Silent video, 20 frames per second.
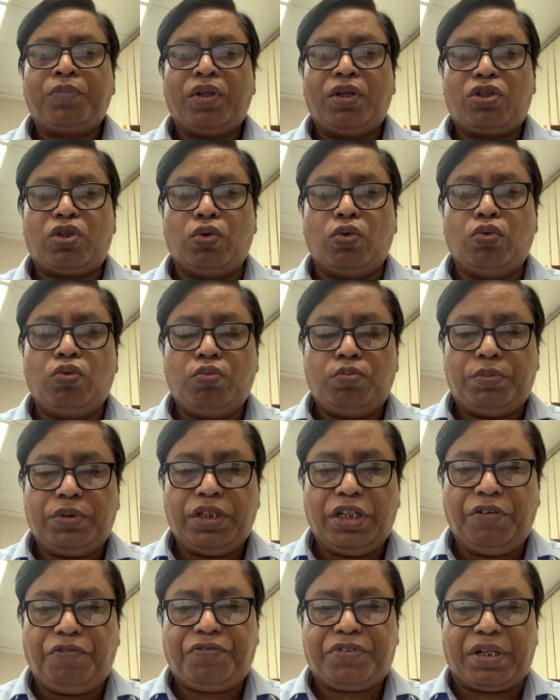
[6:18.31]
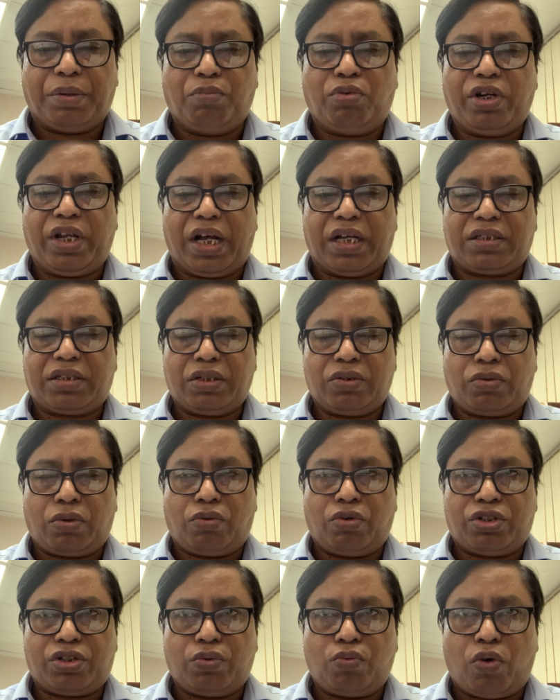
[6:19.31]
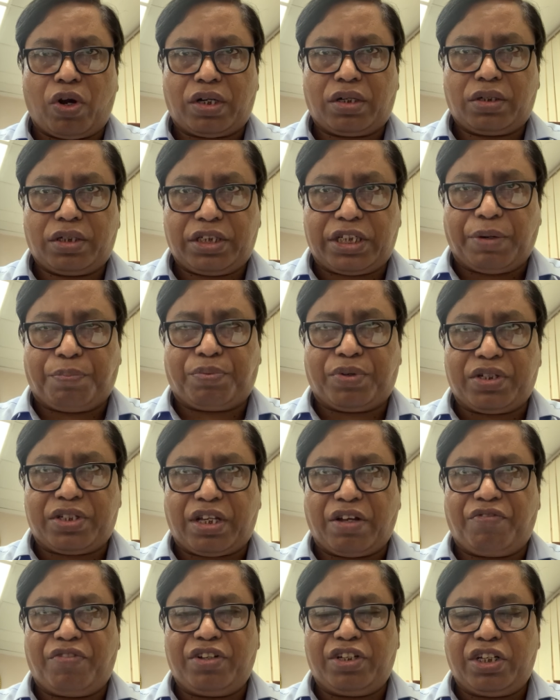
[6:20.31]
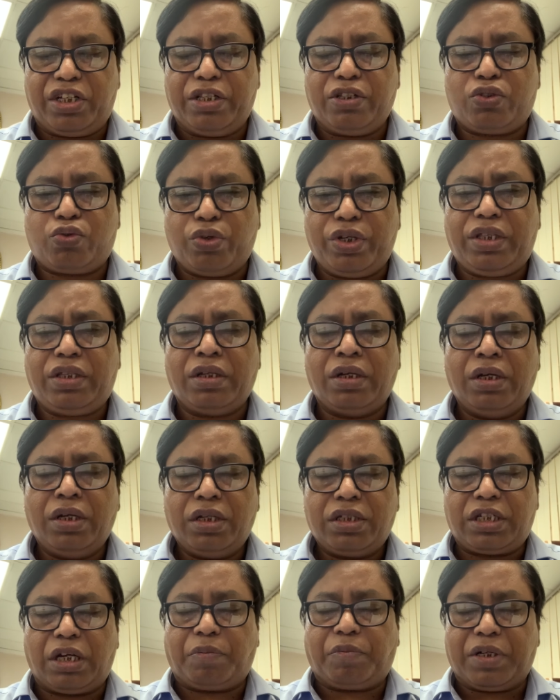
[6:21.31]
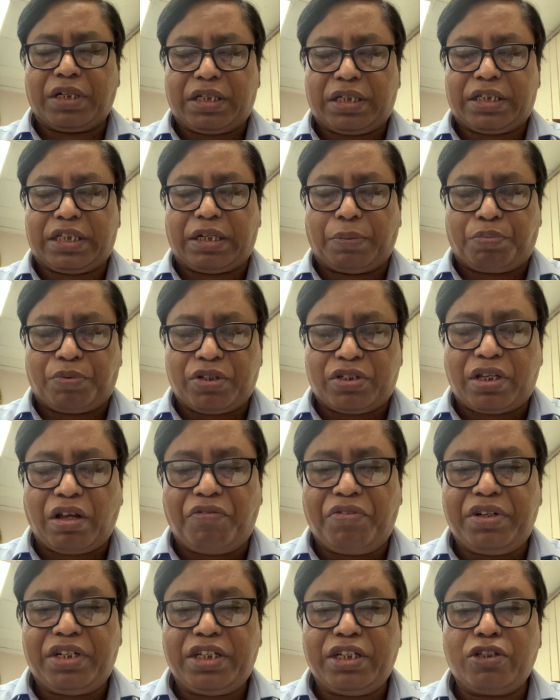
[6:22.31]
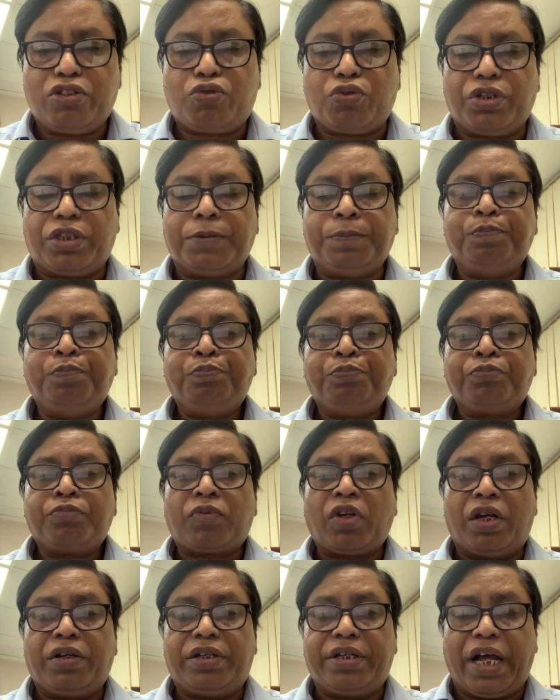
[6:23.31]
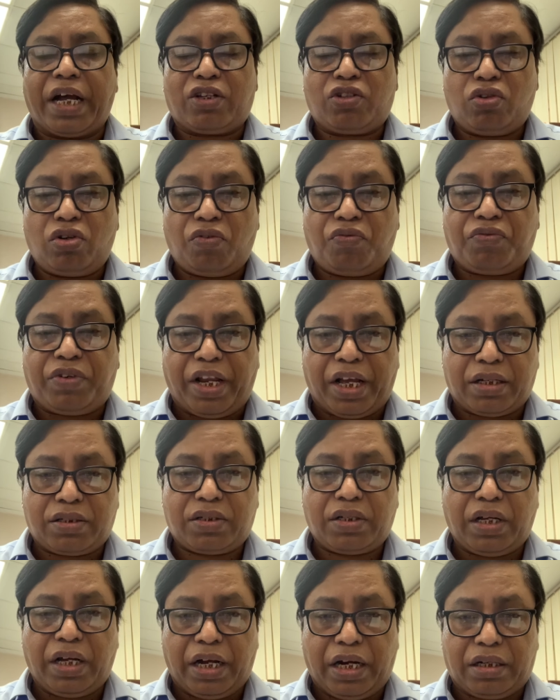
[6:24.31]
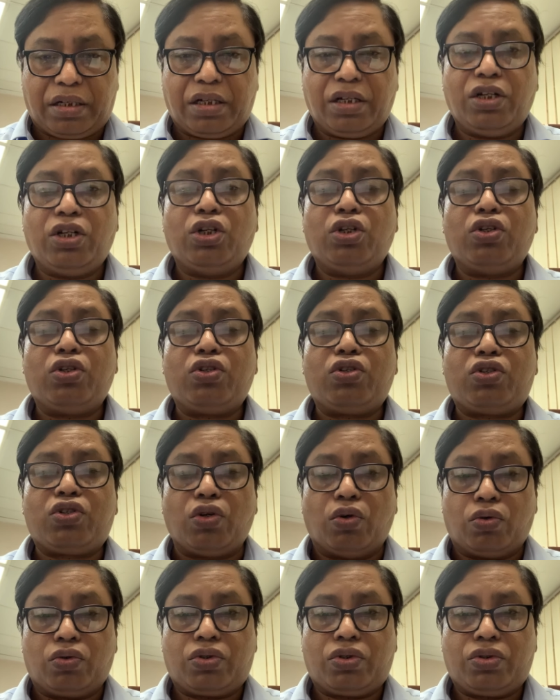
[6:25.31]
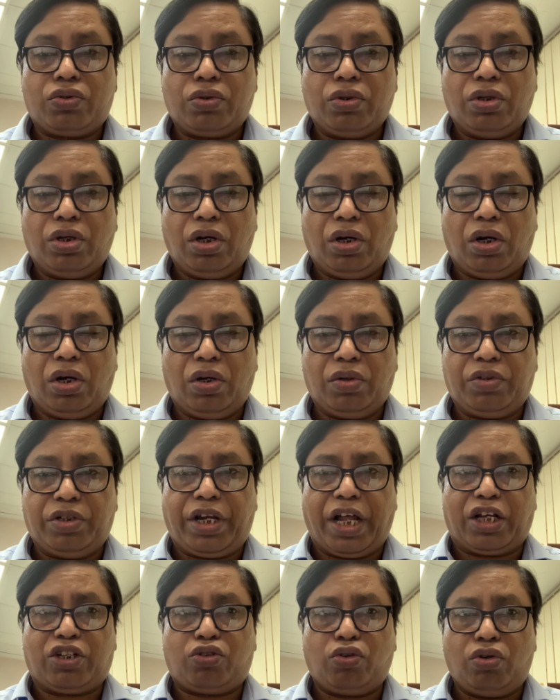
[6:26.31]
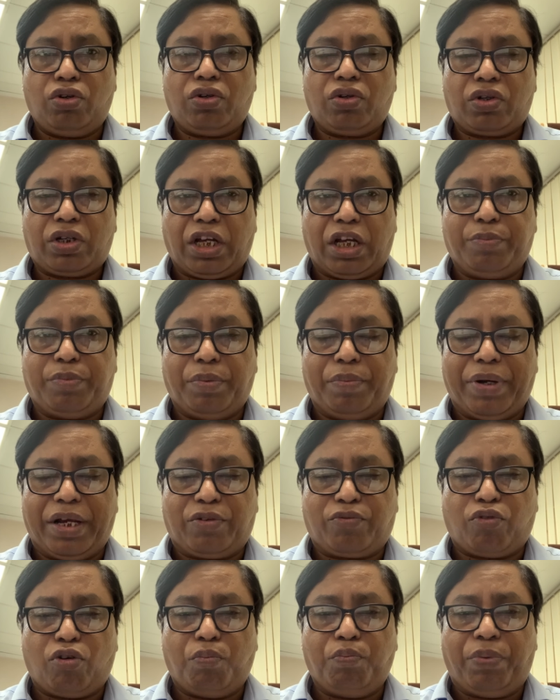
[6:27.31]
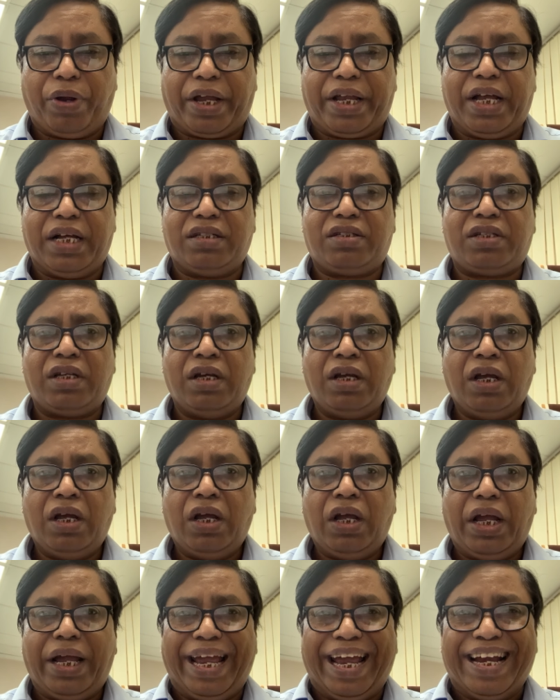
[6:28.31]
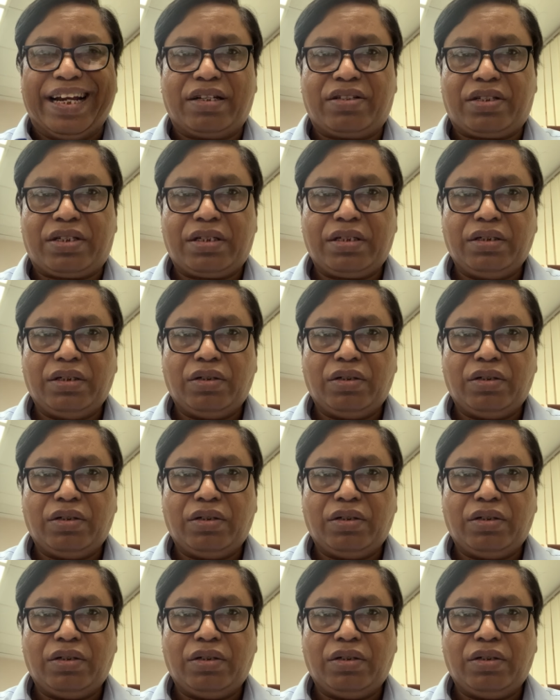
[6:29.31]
So if somebody asks us the question, what Chapter 7 deals with? Chapter 7 deals with deduction of tax at source. Deduction can be made from various heads.